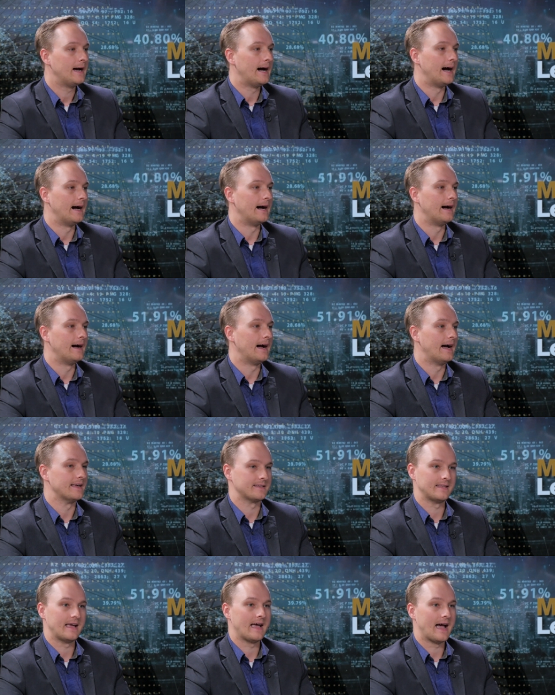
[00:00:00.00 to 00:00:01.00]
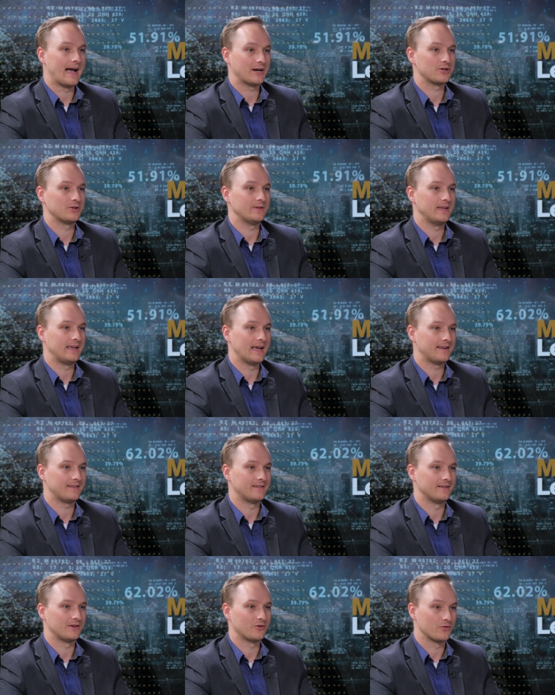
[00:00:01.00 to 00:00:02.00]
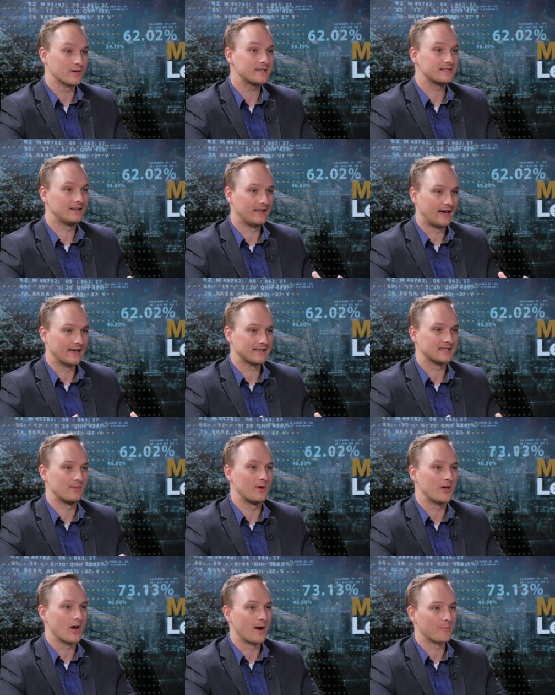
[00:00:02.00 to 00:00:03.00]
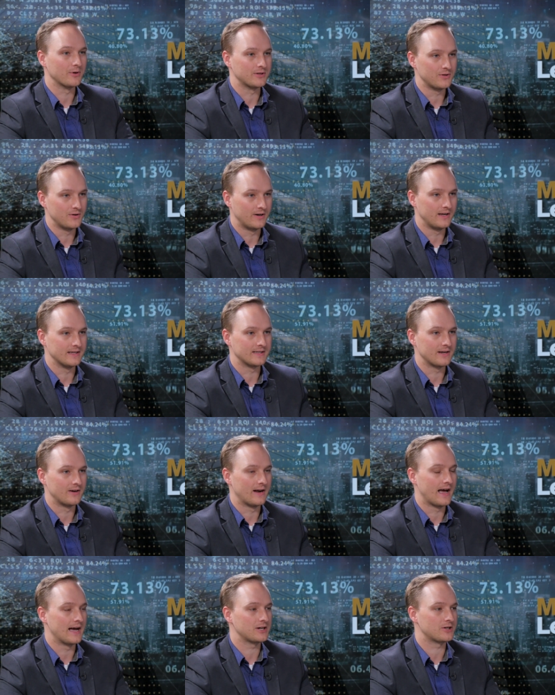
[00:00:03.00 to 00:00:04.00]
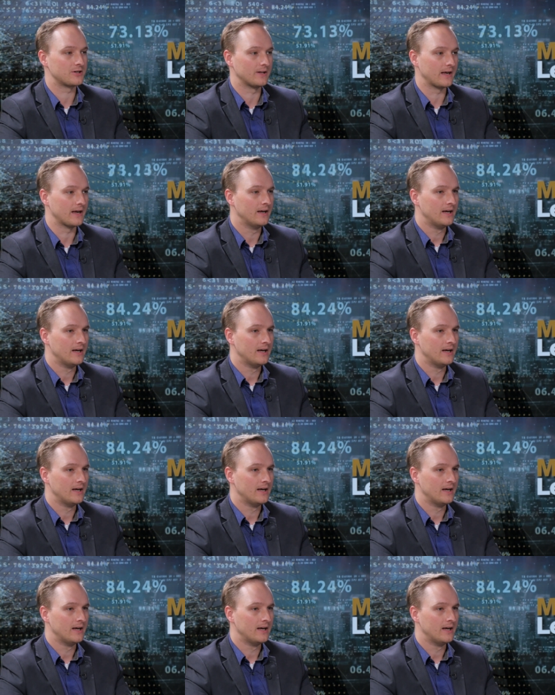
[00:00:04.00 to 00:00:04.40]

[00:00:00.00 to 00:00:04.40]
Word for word: as they actually get to crystallize some of the opportunities internationally.